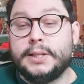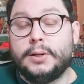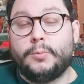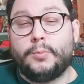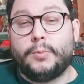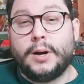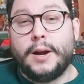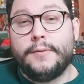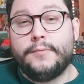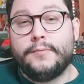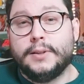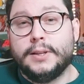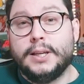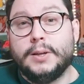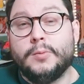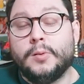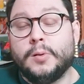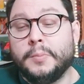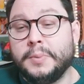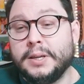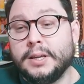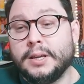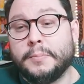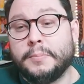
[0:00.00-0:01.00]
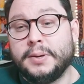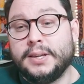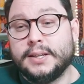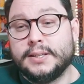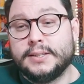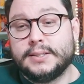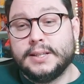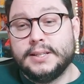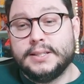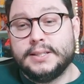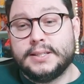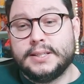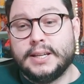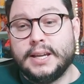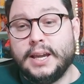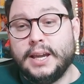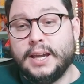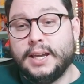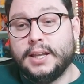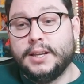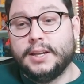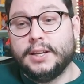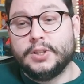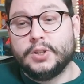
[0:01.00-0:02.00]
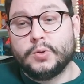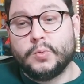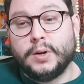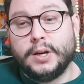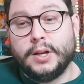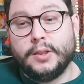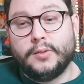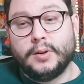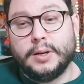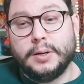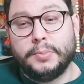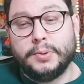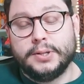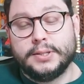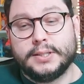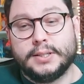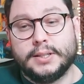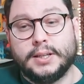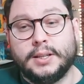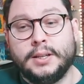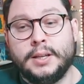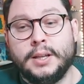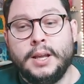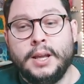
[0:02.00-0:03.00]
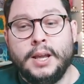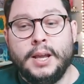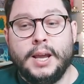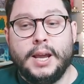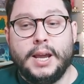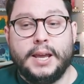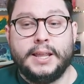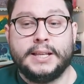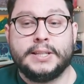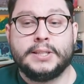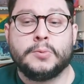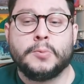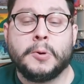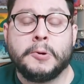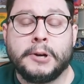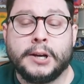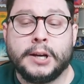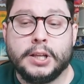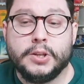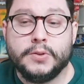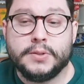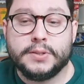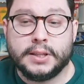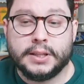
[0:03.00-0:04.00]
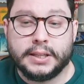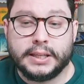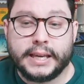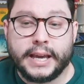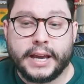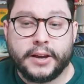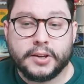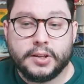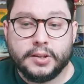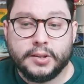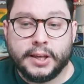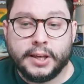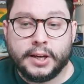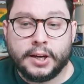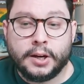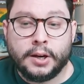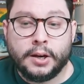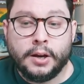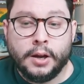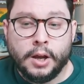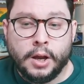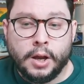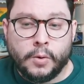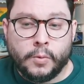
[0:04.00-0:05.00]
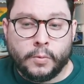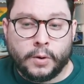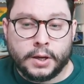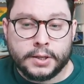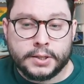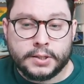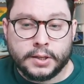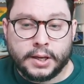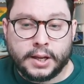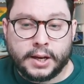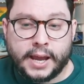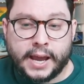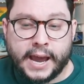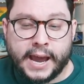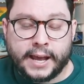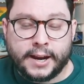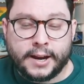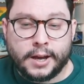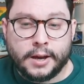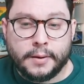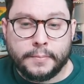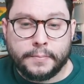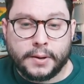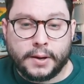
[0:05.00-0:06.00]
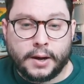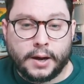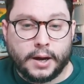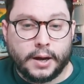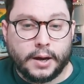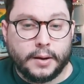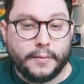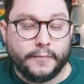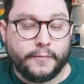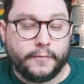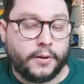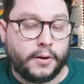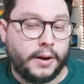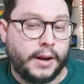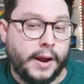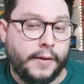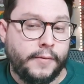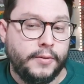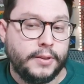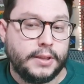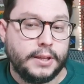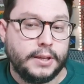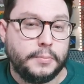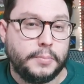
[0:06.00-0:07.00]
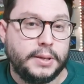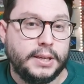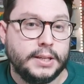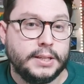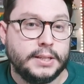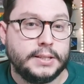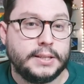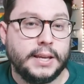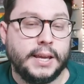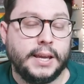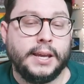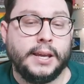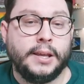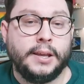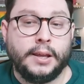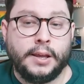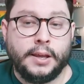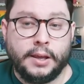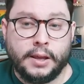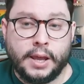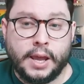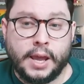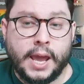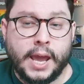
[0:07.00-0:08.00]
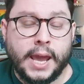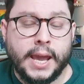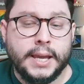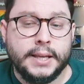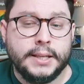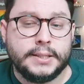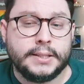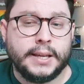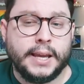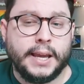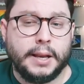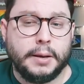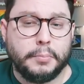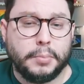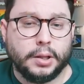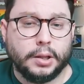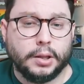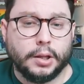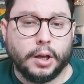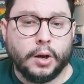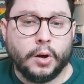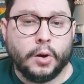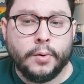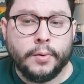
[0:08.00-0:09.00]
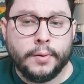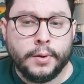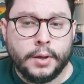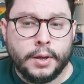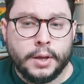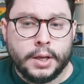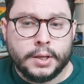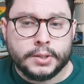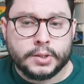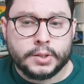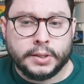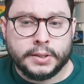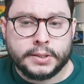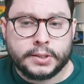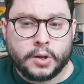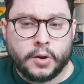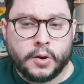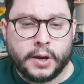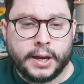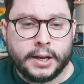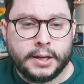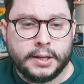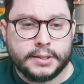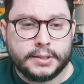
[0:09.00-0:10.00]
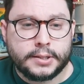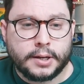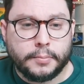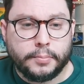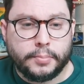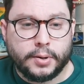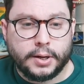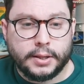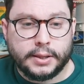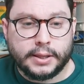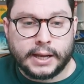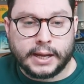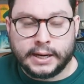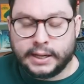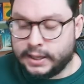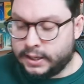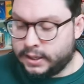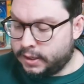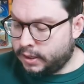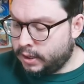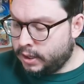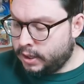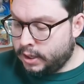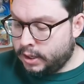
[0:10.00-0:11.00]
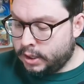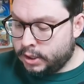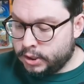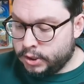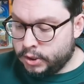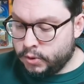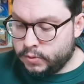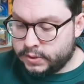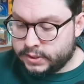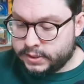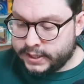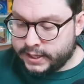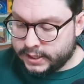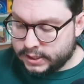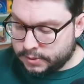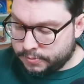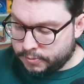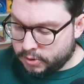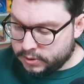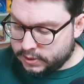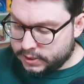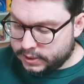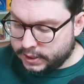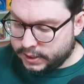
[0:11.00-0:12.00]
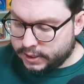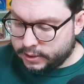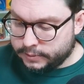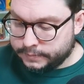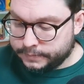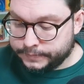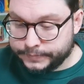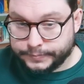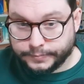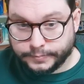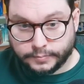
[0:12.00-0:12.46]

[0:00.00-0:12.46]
roughly will be a PSA 10 23%, and that's what we're going to use in the calculator. We're also going to add up for everything PSA 8 and below. So let's go ahead and start putting that in. Use decimals here.